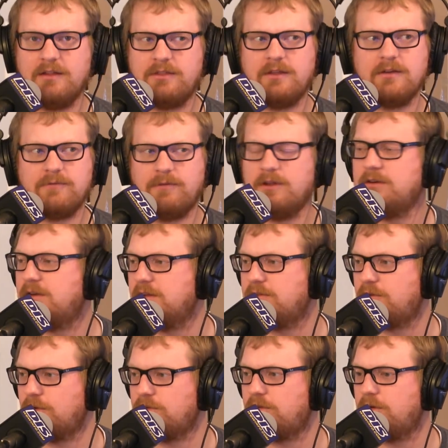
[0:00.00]
think Vin
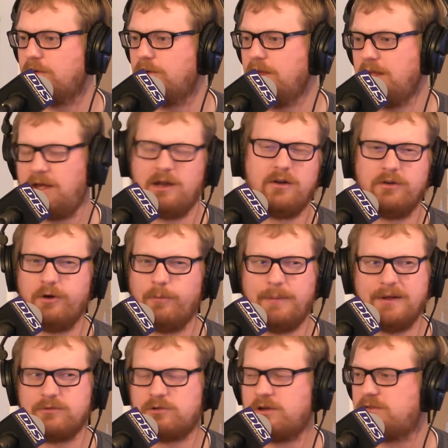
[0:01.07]
Diesel too. I don't know
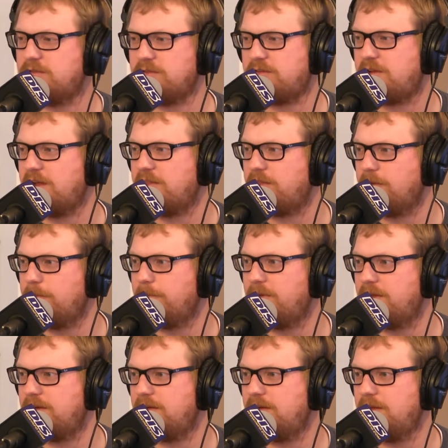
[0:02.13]
about Jason Statham,
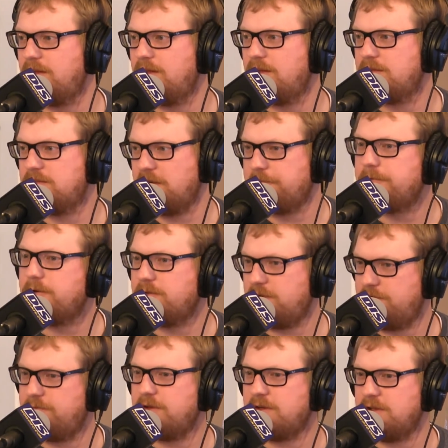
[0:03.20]
but definitely
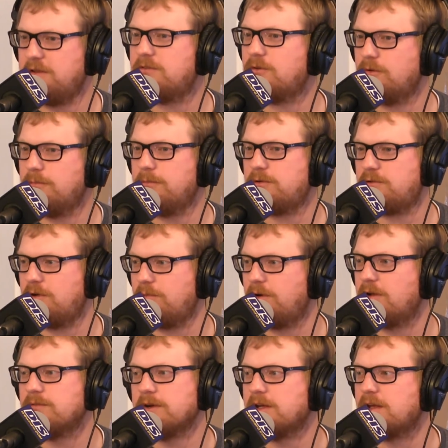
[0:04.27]
Vin Diesel and Michelle
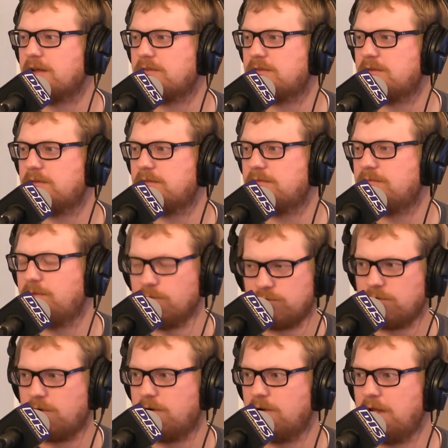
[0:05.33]
Rodriguez for
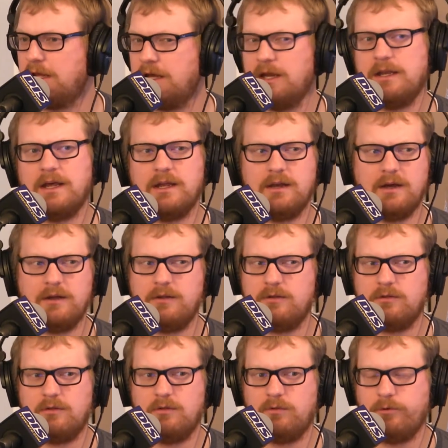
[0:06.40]
sure. And then
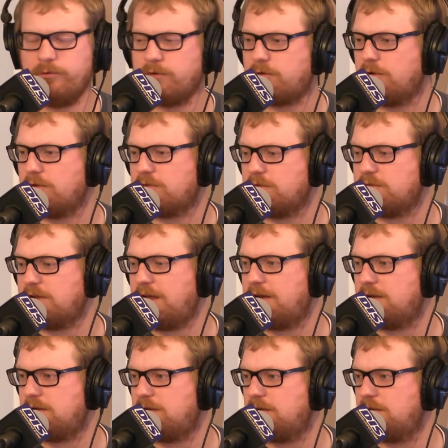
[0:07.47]
Ludacris is
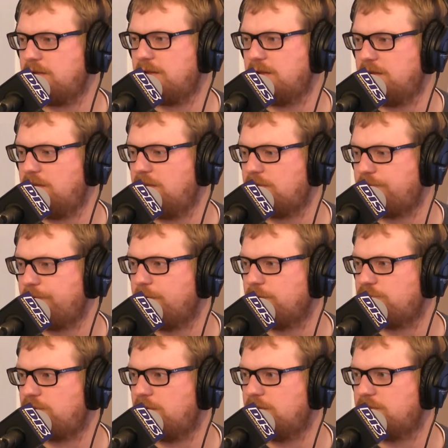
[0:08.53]
added in this
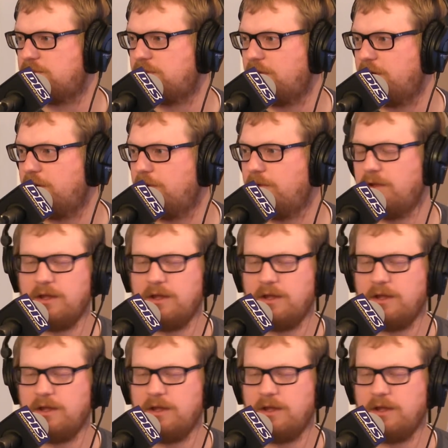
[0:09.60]
version, so